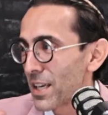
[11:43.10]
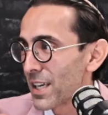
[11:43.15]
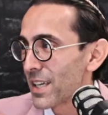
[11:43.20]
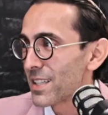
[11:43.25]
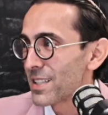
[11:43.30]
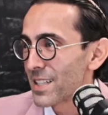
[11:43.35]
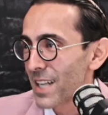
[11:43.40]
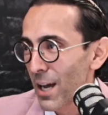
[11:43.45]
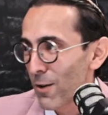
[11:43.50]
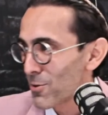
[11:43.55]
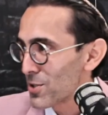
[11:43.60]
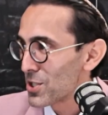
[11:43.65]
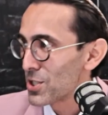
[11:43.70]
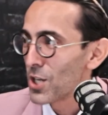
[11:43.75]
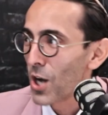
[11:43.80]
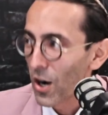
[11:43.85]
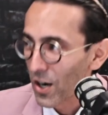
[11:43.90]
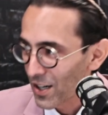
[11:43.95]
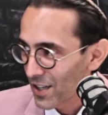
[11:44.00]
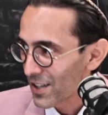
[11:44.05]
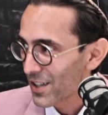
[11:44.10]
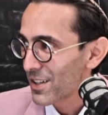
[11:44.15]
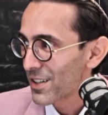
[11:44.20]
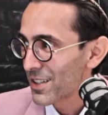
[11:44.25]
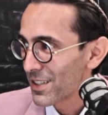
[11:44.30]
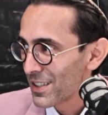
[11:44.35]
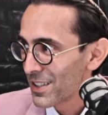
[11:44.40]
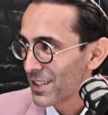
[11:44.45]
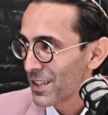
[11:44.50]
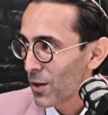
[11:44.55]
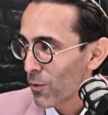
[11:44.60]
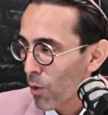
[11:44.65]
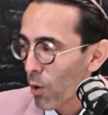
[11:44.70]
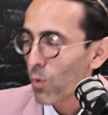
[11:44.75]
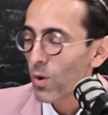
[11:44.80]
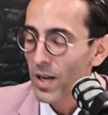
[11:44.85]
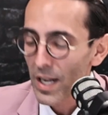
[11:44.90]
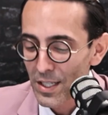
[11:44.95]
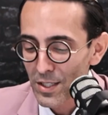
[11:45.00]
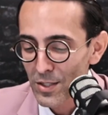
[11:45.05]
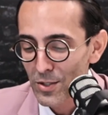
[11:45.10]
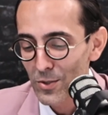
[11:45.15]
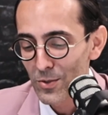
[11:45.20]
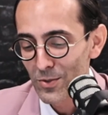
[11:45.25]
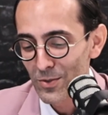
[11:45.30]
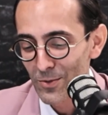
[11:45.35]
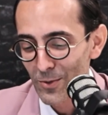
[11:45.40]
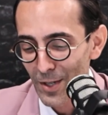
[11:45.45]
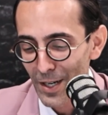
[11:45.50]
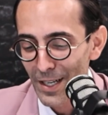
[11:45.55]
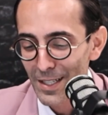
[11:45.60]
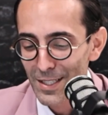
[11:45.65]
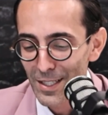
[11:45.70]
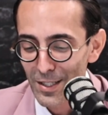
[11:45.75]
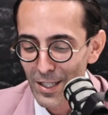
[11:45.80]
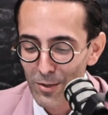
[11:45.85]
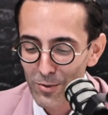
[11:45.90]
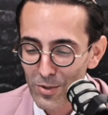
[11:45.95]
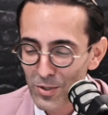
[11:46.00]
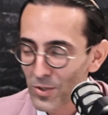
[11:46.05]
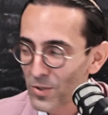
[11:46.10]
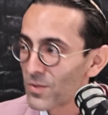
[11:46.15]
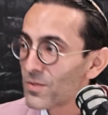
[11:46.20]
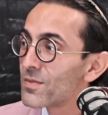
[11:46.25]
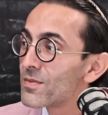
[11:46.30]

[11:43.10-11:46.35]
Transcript: kids and I was younger, what would I do? What did I tell you I would do?